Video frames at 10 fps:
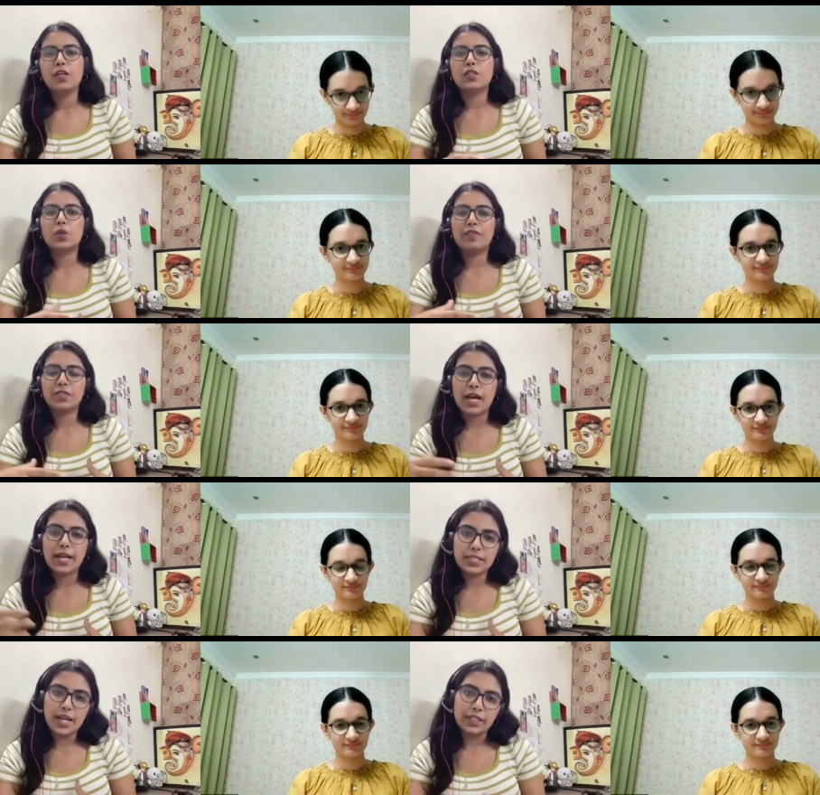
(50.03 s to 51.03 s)
Speaker 1: So I've st-
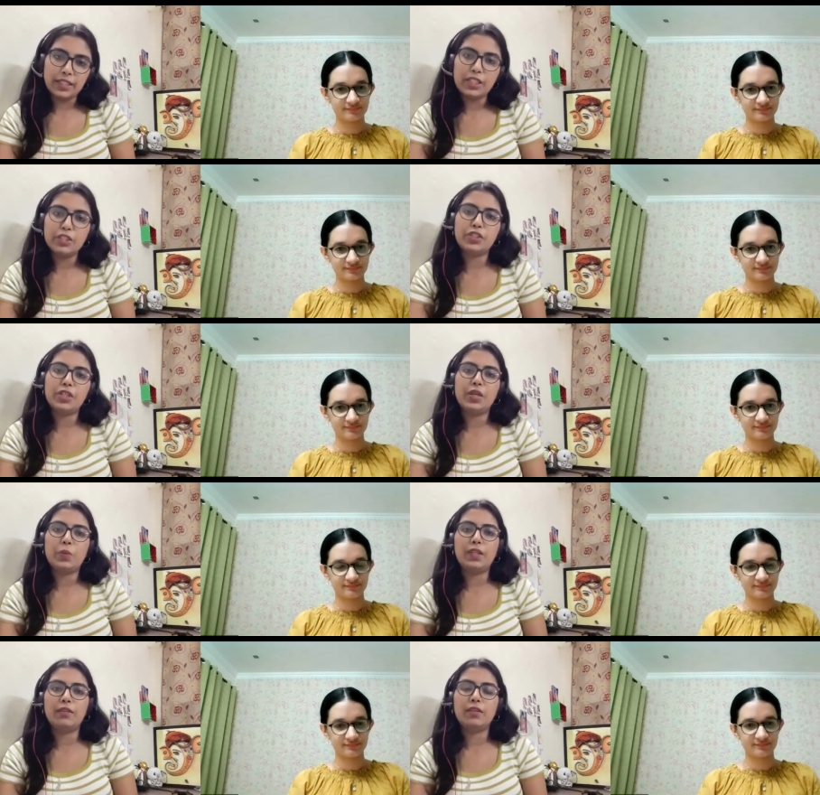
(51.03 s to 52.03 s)
I started initially
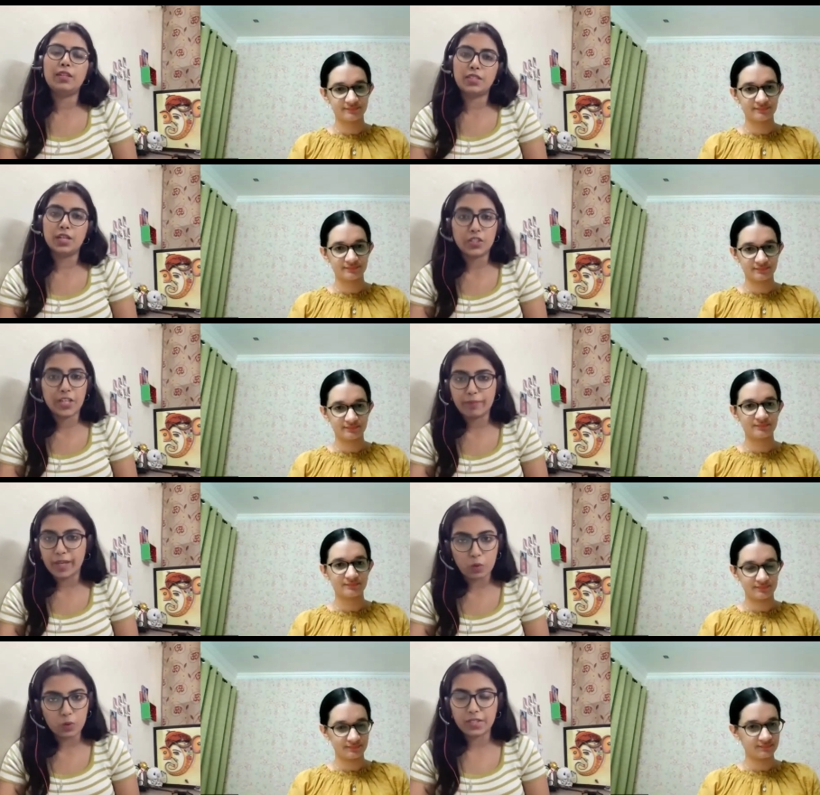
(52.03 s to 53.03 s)
with research at
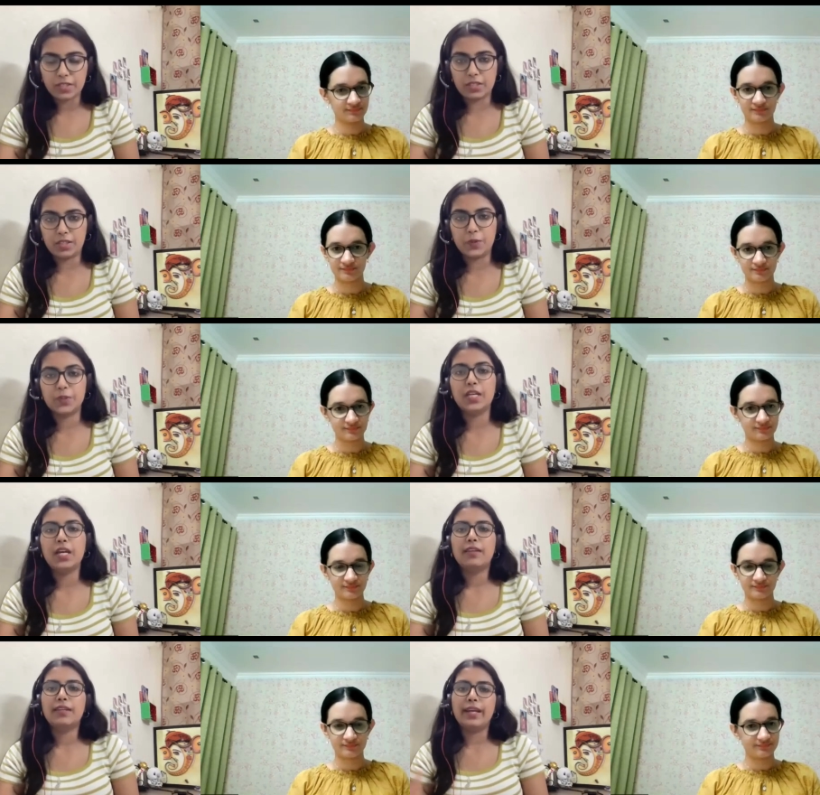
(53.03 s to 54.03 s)
my own institute.
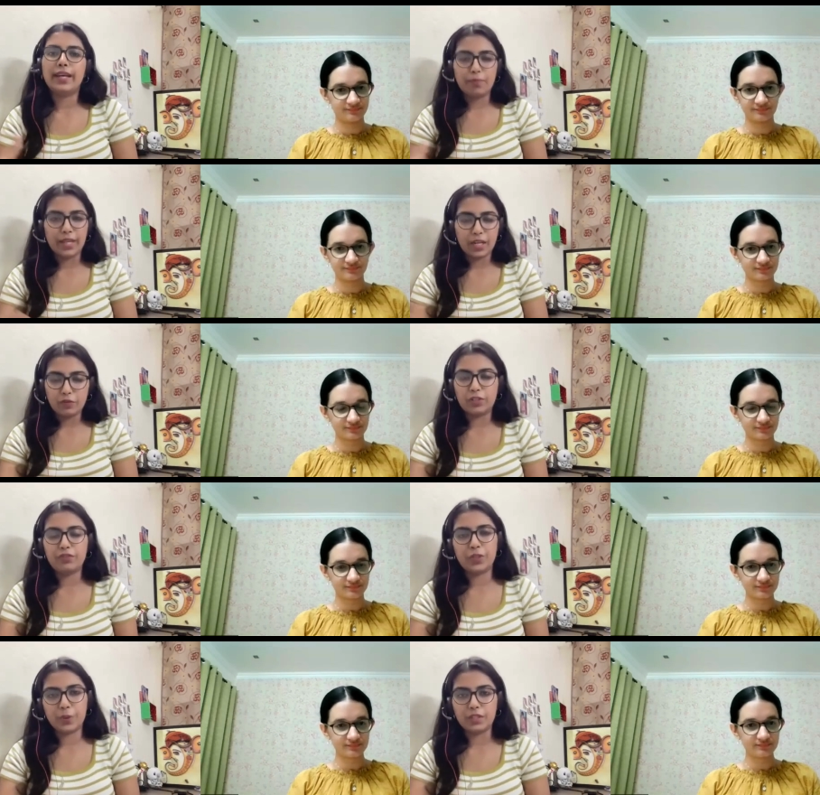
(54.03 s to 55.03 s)
Then I applied for a
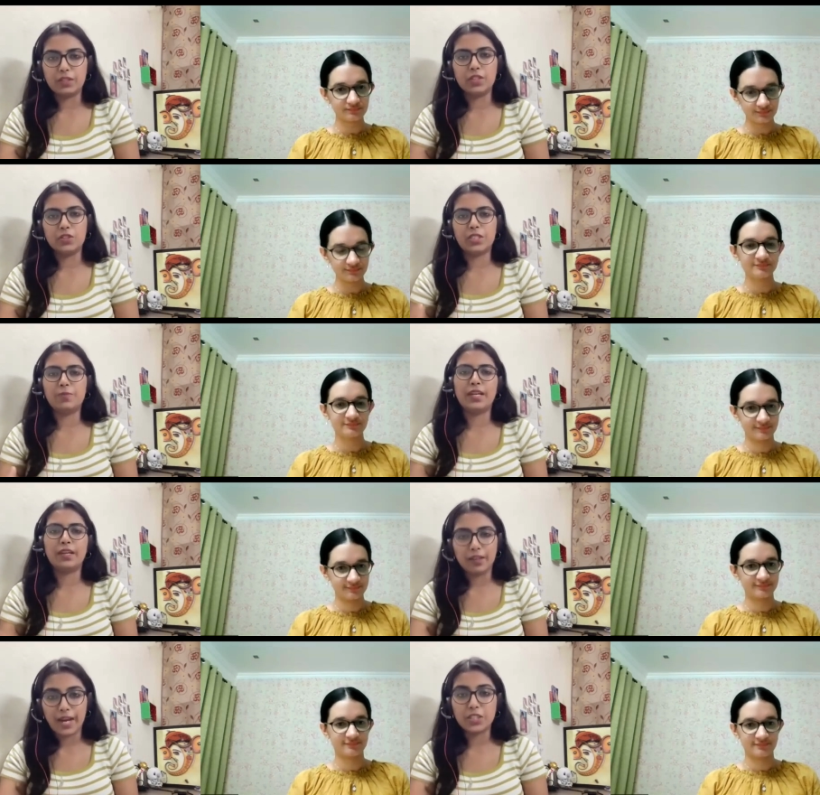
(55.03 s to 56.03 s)
few internships
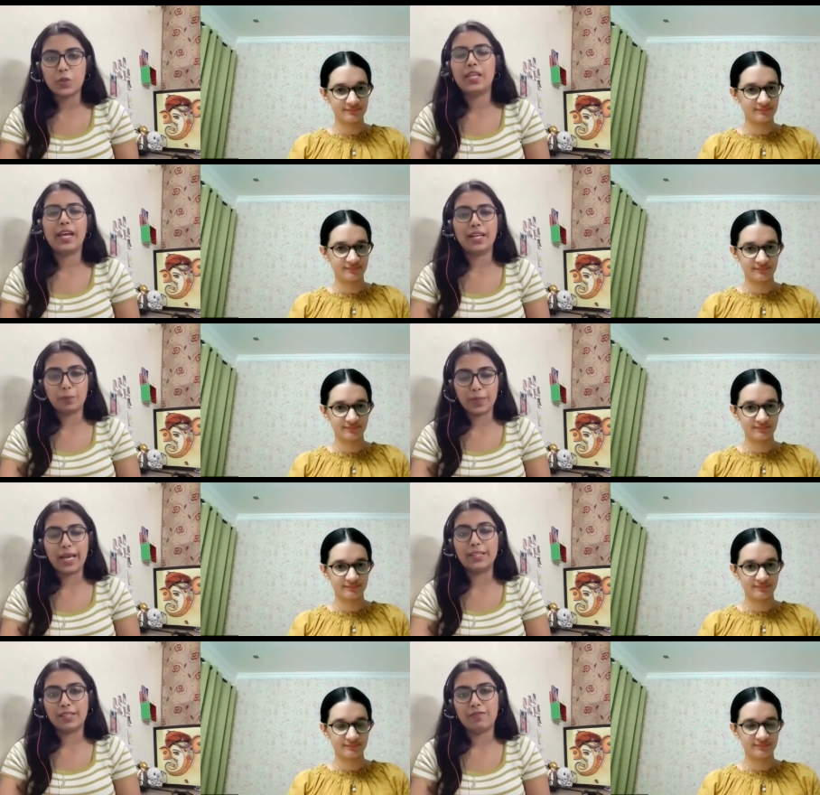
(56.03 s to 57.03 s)
and gradually I
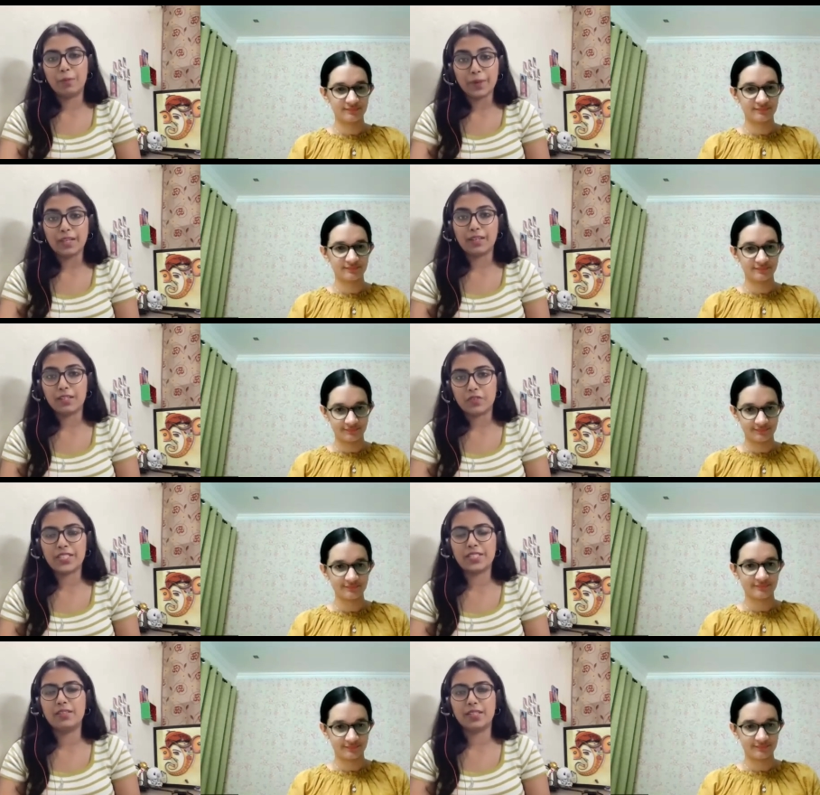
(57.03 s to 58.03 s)
began developing
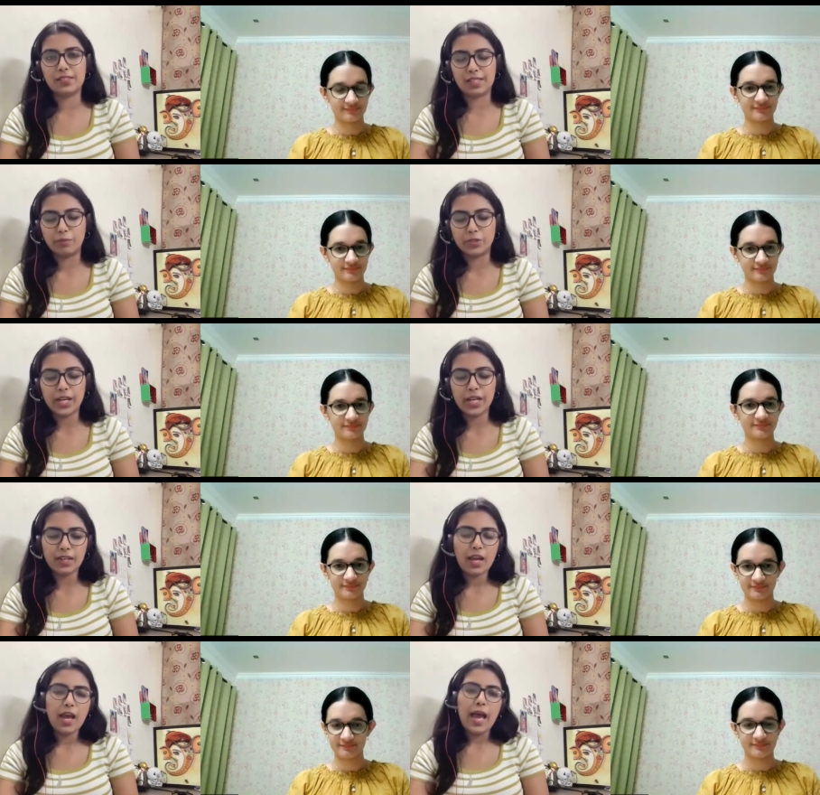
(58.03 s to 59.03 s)
interest in this subject.
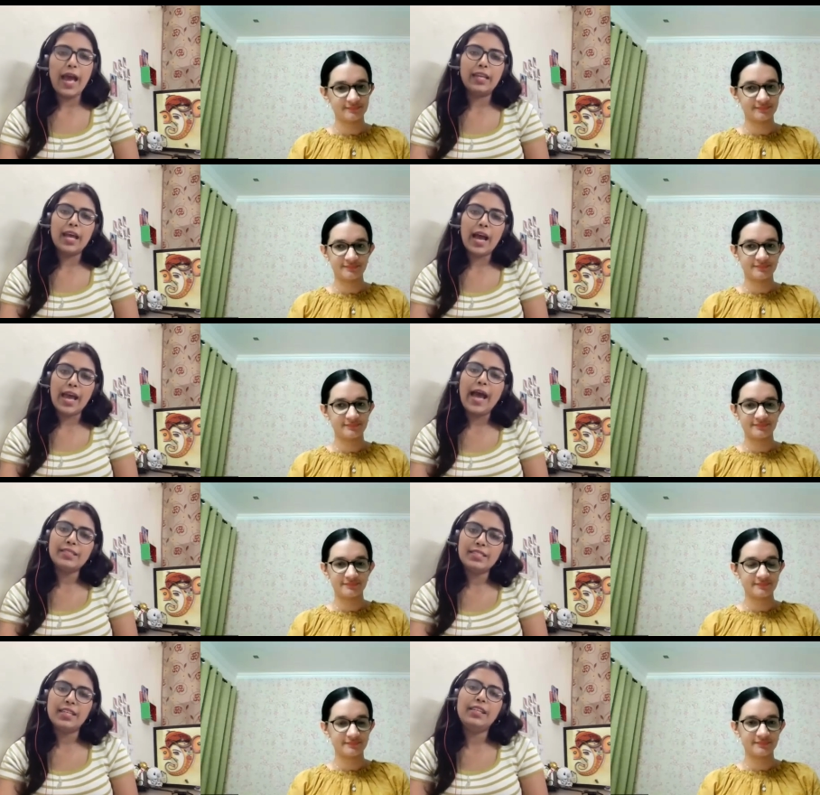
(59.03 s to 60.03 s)
And I
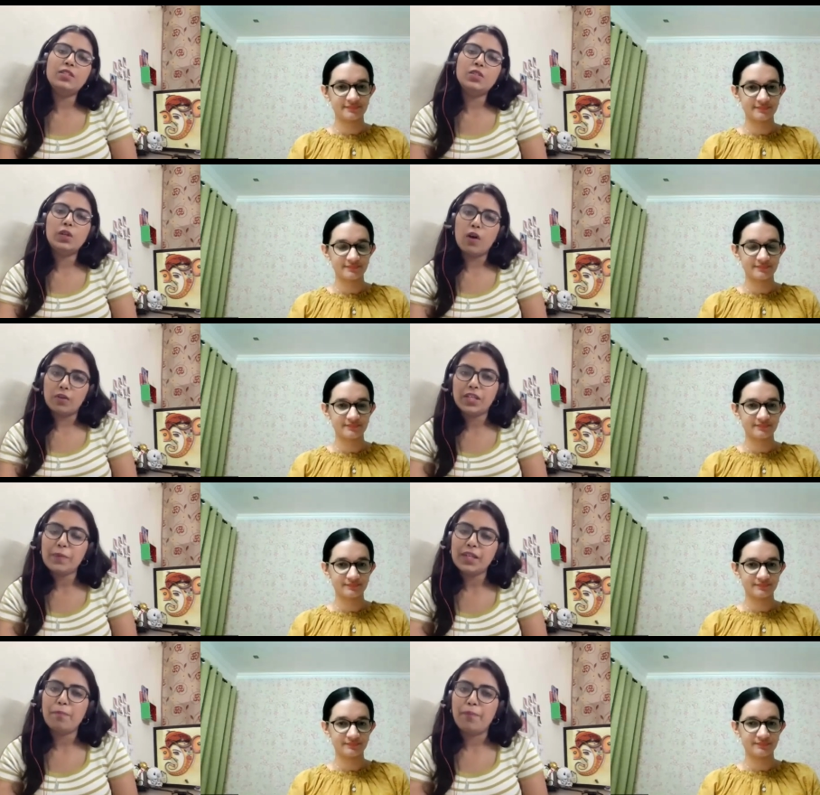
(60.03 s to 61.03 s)
had seniors who'd already
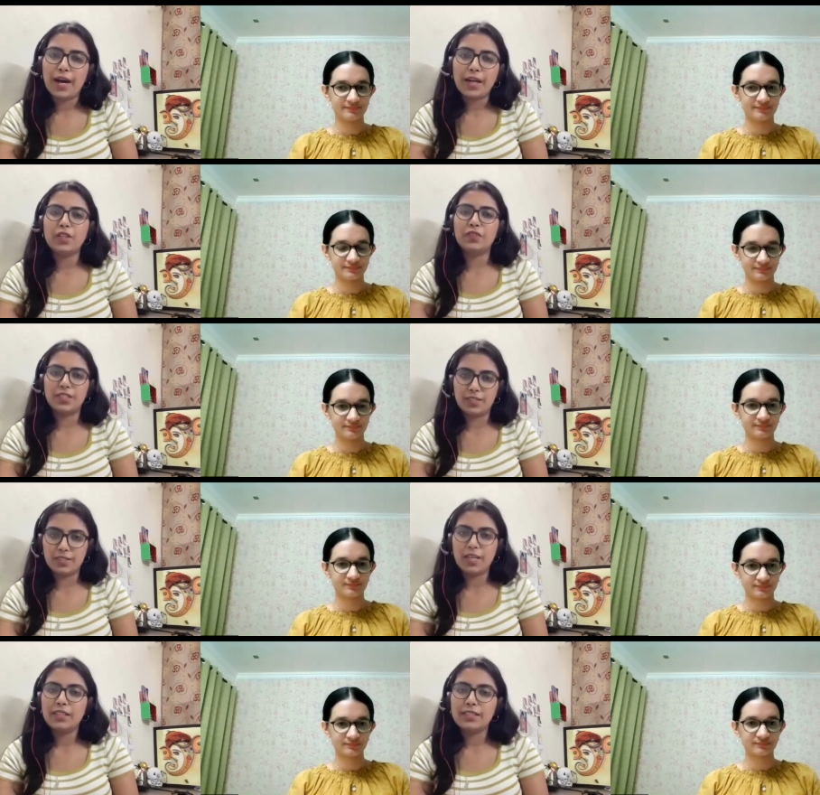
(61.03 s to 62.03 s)
been a part of
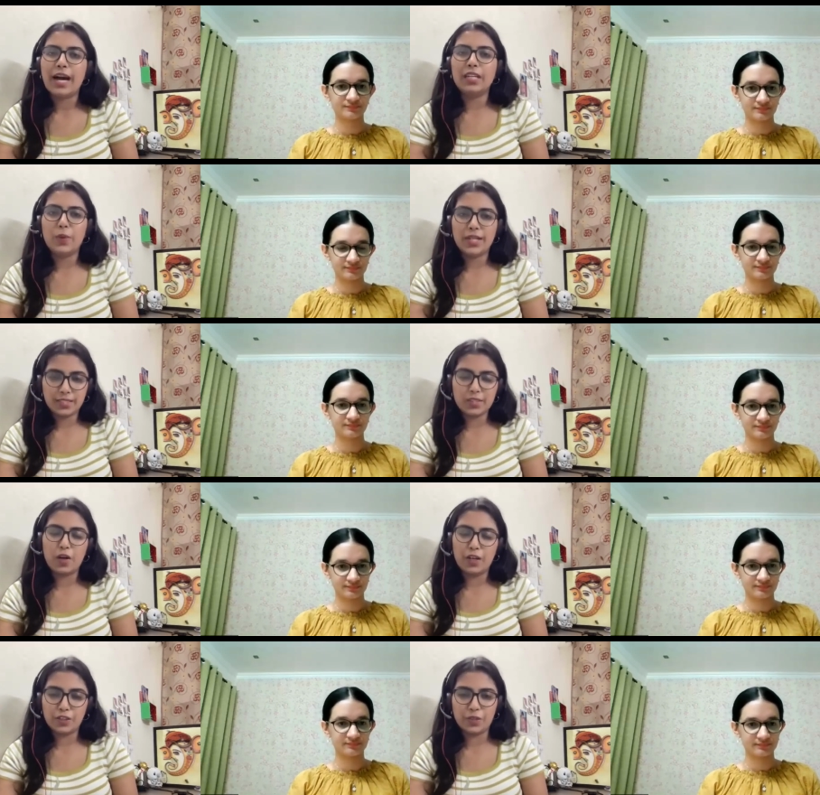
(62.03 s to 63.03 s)
this DAAD-WISE
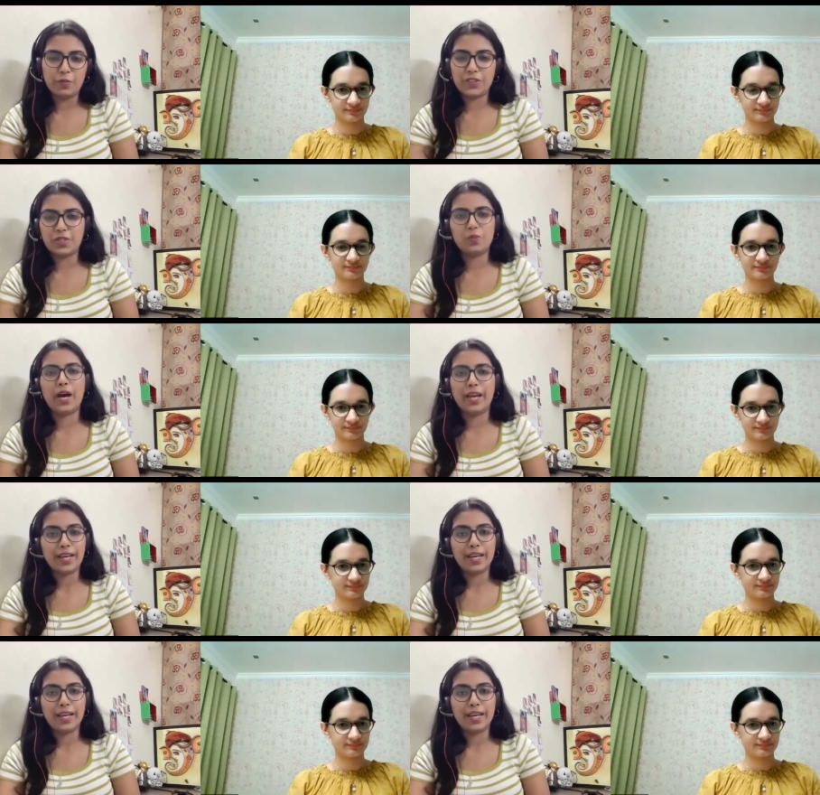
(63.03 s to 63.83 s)
scholarship, which is why I